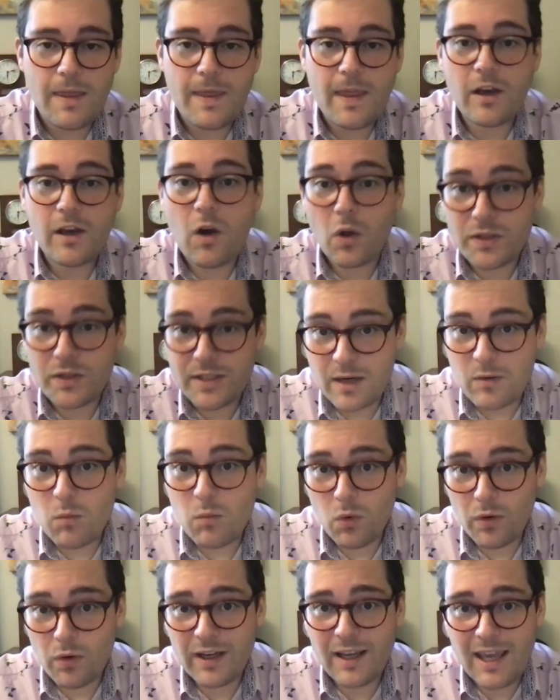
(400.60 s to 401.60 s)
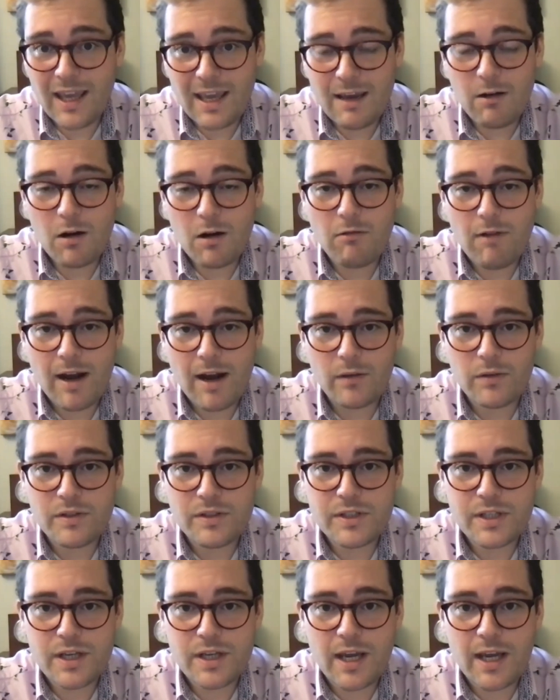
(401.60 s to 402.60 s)
the content warning here
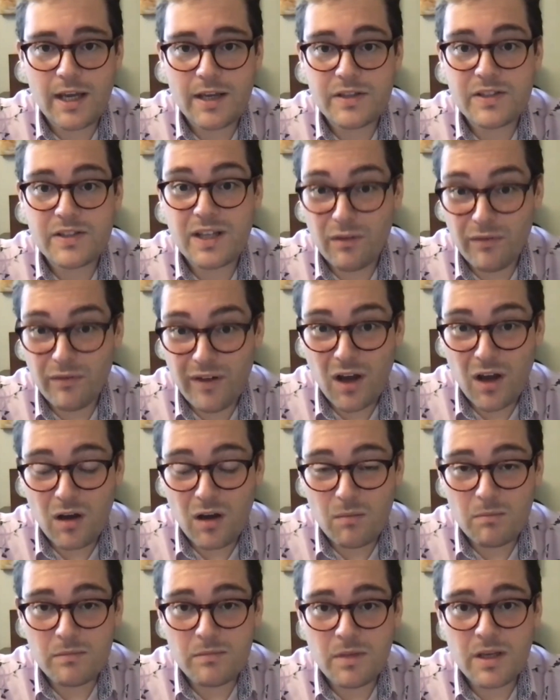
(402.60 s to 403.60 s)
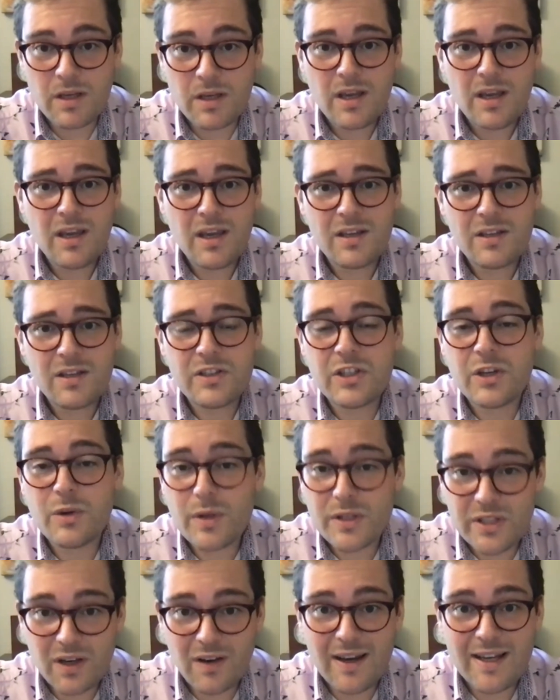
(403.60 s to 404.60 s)
around self-harm,
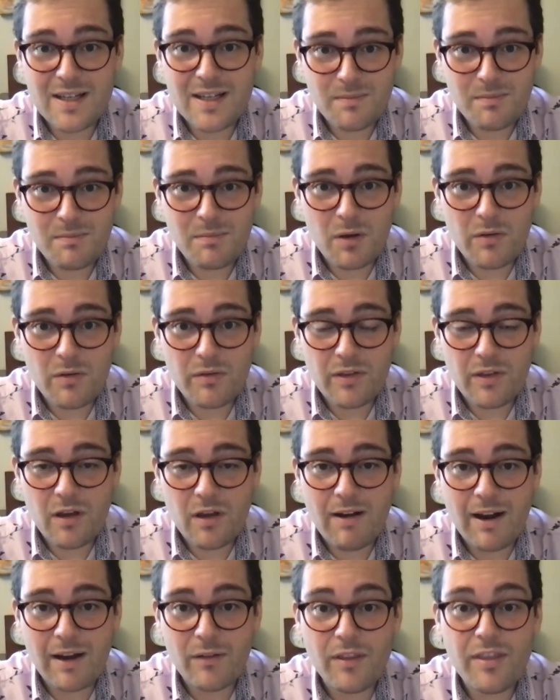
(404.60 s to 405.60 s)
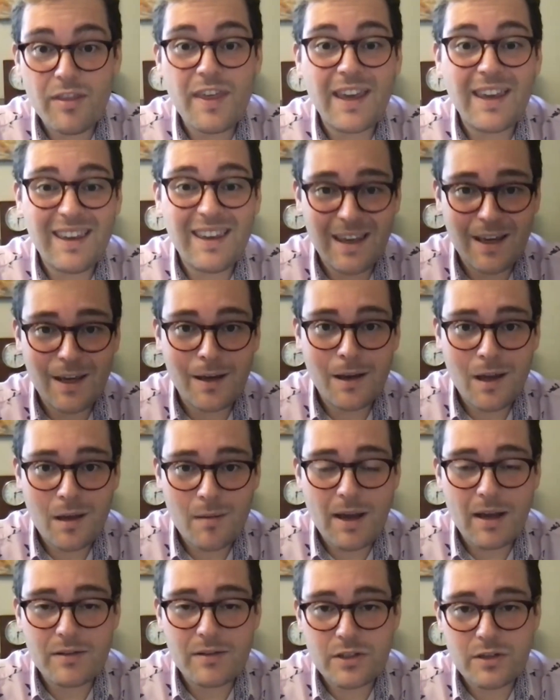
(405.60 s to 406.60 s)
suicide, both around thinking
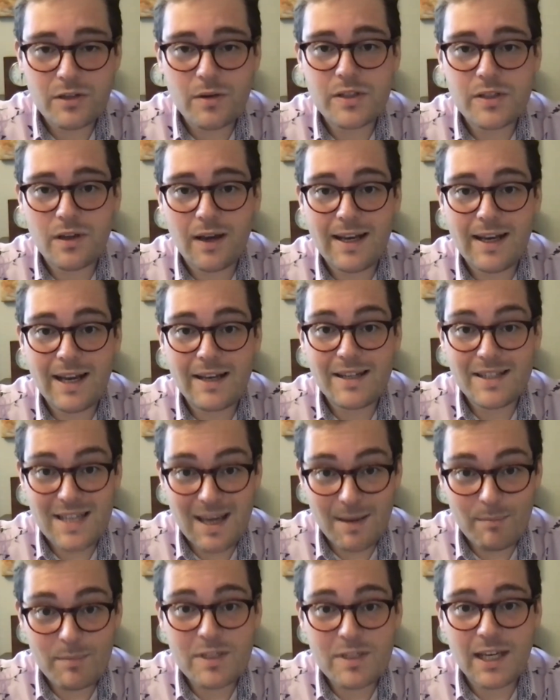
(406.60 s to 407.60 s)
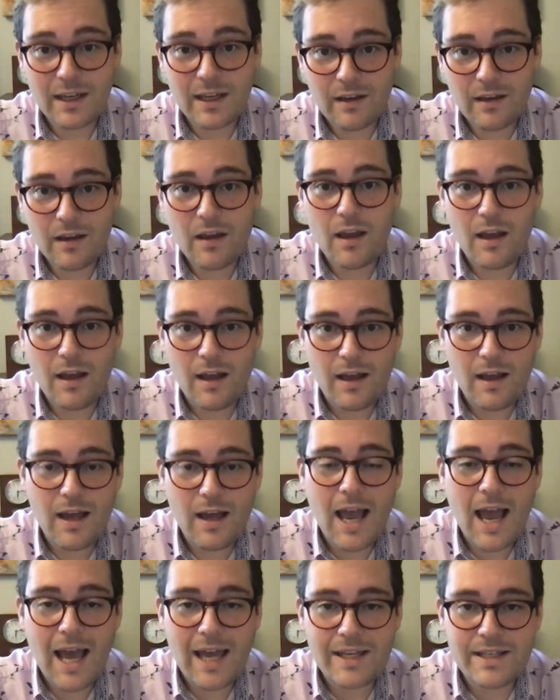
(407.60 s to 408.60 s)
about suicide and attempting,
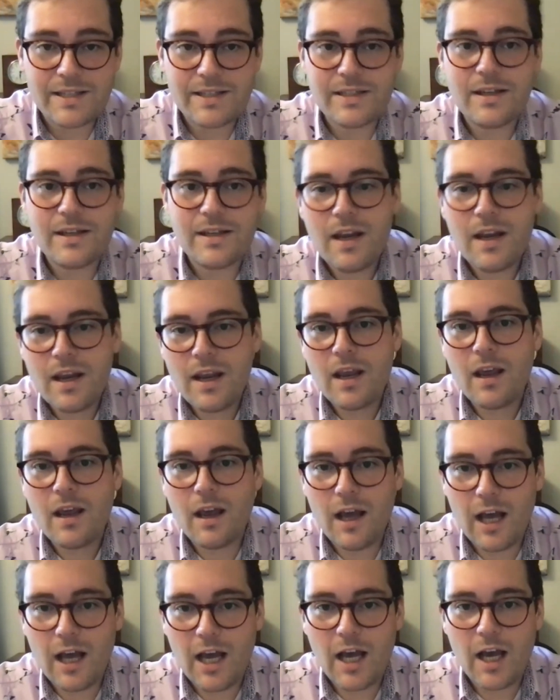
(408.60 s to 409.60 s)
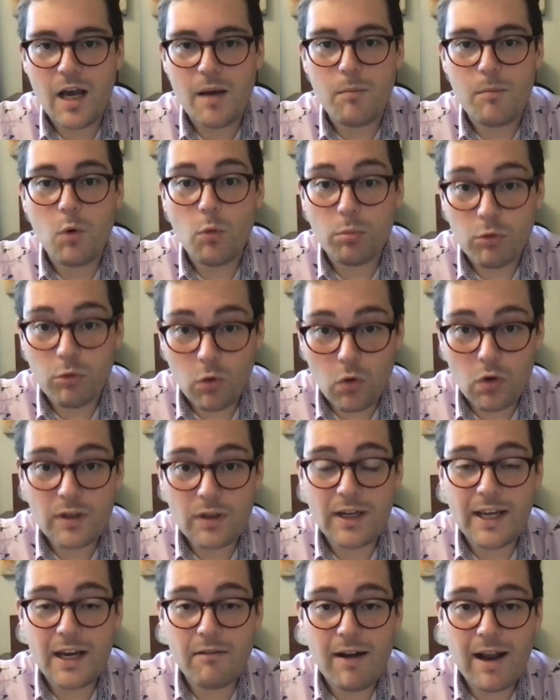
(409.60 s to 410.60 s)
and more
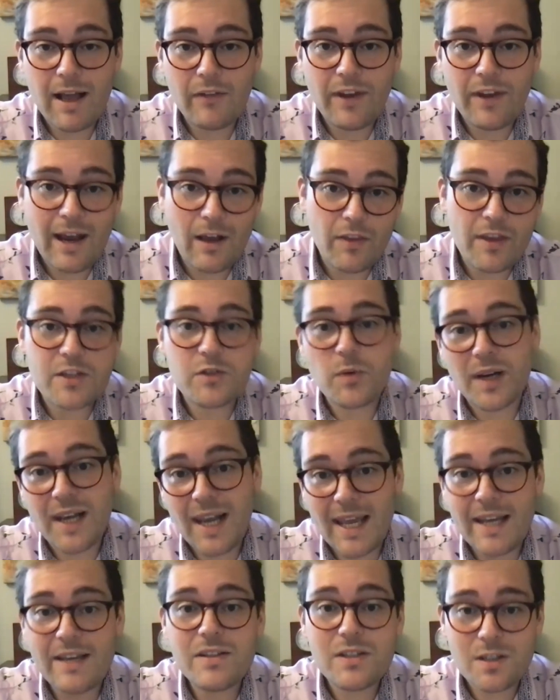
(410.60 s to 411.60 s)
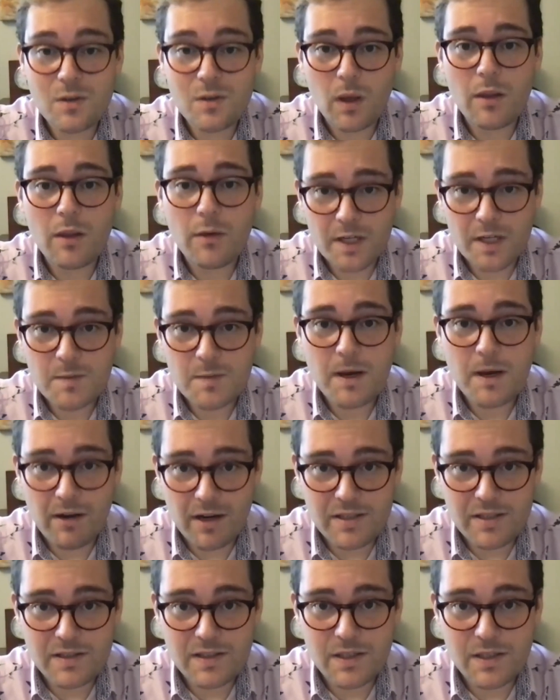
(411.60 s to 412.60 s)
broadly around how this relates to other
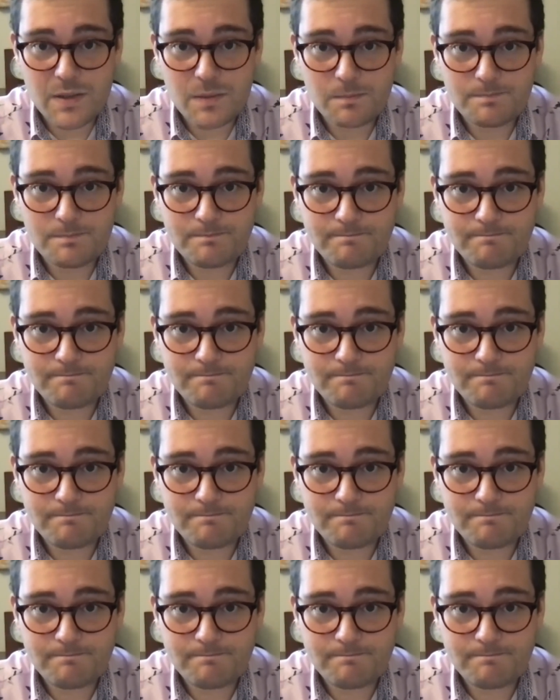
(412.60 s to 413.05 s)
experiences.